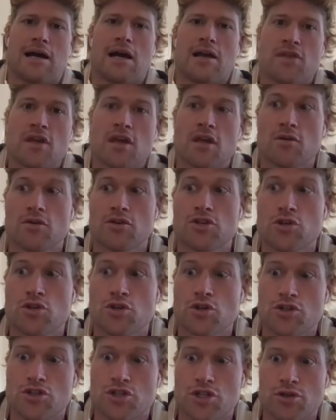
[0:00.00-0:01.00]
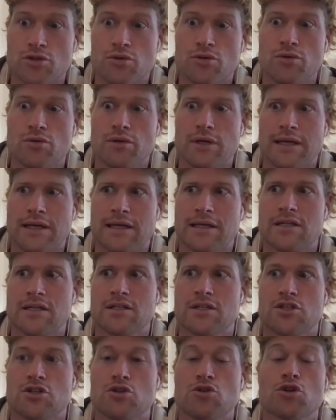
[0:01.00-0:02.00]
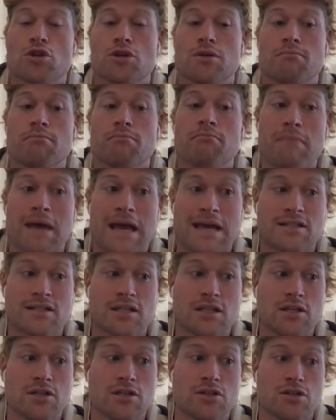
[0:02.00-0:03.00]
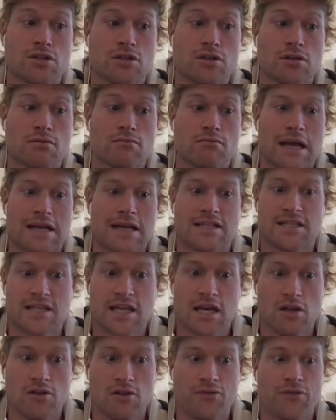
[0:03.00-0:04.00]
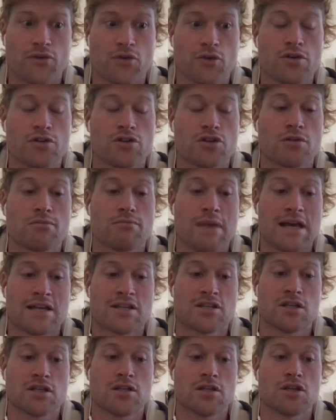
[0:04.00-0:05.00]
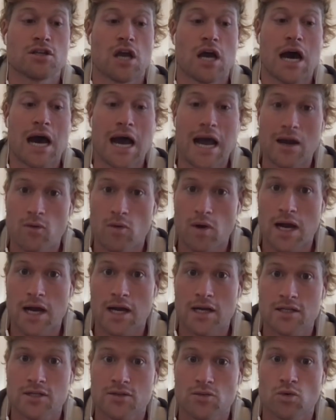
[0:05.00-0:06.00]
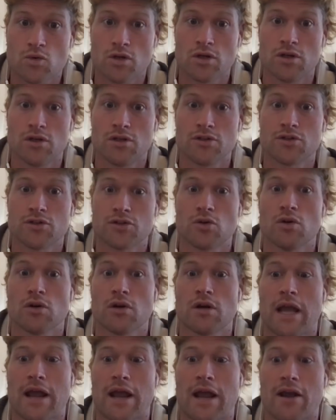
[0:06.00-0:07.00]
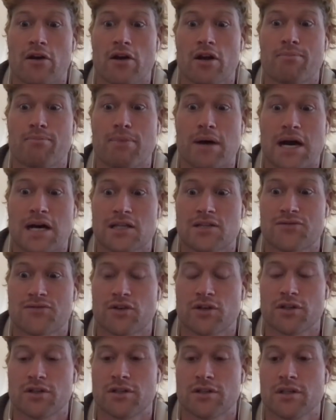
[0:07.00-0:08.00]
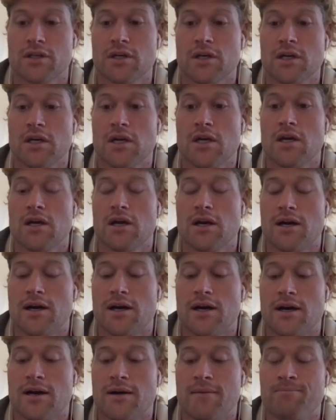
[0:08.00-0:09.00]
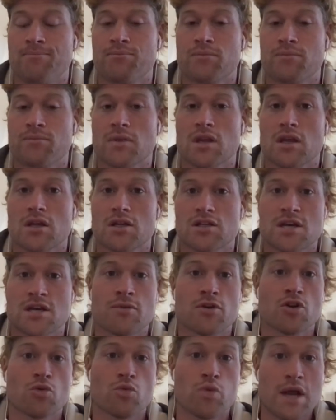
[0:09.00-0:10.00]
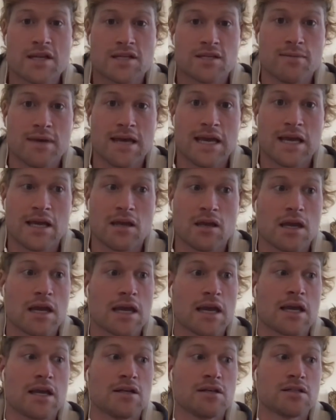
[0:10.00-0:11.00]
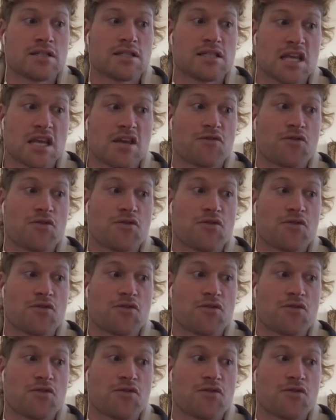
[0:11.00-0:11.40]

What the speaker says: think what you should do is you should message myself or you should message Hyrox World or Eric Botsford, some of your resume and see if you